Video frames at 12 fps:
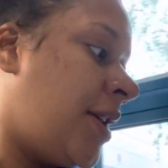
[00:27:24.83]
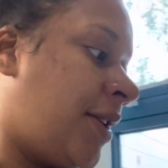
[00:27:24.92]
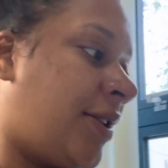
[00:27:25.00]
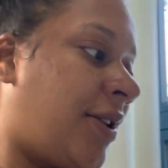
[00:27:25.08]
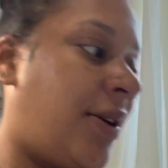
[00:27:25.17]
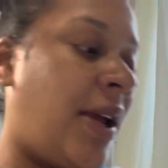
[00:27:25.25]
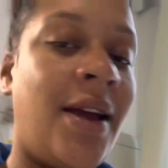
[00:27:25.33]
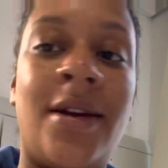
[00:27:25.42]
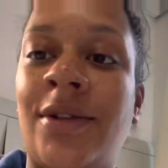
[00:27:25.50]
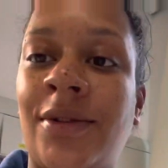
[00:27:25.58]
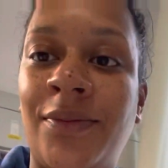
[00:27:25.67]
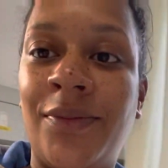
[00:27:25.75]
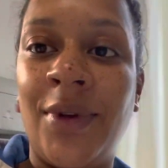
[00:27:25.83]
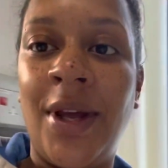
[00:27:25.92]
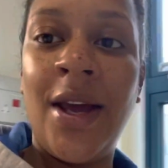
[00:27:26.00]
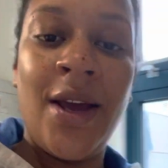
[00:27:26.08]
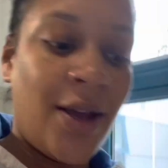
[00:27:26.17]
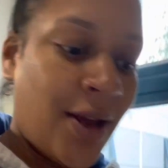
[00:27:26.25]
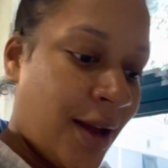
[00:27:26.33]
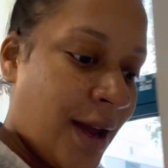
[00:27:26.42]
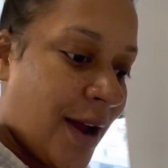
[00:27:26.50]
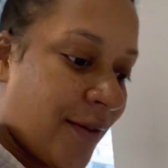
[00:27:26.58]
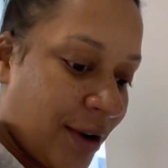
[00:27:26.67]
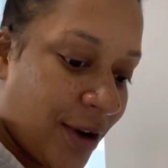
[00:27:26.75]
So yeah,
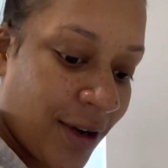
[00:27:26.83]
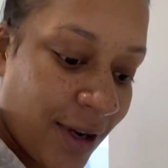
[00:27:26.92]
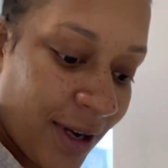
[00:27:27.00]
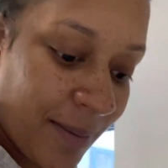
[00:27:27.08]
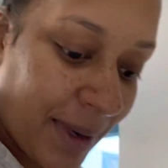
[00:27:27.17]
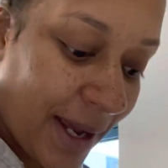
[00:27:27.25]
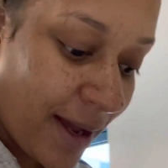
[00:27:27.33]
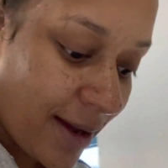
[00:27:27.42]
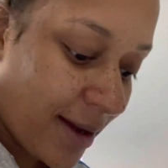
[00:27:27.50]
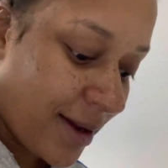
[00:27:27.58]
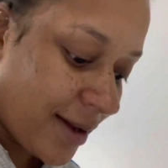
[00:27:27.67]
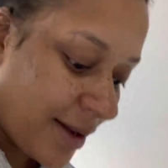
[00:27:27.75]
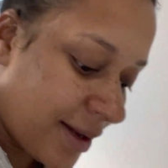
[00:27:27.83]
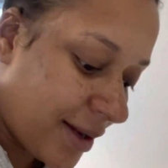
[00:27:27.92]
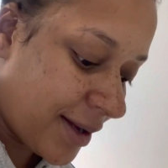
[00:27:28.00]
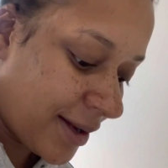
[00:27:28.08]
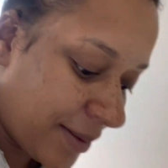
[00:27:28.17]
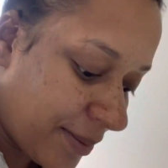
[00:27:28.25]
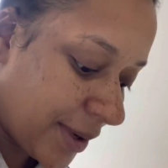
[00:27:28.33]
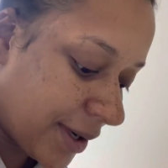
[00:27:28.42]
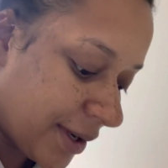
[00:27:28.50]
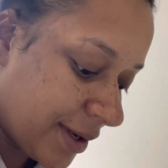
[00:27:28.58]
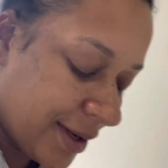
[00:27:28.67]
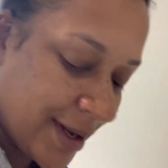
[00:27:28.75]
Aaron can't come yet, but
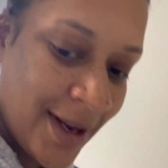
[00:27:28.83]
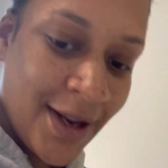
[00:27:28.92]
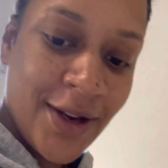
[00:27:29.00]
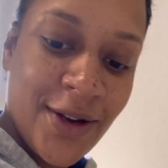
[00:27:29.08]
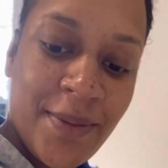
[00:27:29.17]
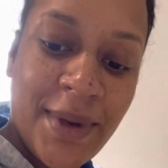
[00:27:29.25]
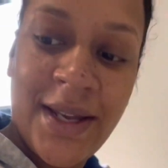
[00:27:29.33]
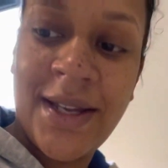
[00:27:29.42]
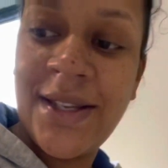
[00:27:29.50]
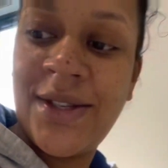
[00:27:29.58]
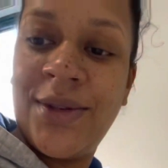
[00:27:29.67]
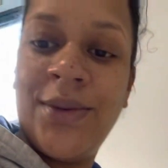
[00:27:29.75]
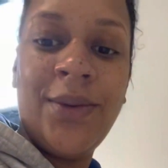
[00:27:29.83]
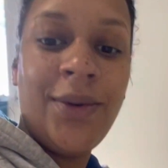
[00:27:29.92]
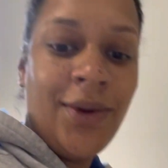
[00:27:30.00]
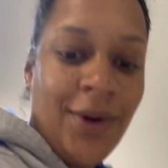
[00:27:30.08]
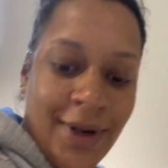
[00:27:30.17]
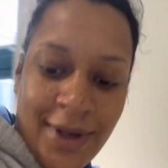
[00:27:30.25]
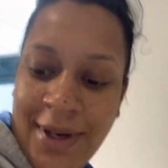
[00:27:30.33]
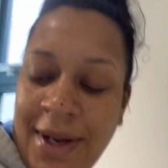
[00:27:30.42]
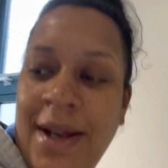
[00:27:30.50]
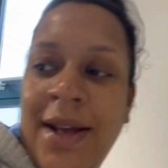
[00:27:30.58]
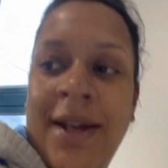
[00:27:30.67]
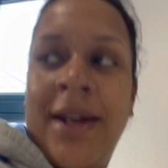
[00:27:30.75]
he'll be here soon.
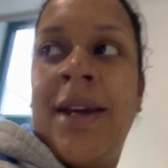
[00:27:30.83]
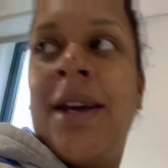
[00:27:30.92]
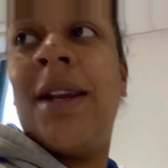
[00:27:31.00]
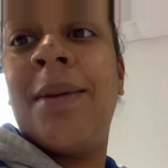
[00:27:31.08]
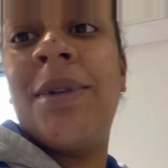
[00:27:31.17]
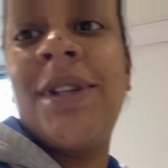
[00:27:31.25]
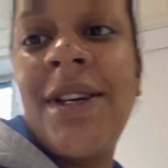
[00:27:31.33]
I'm just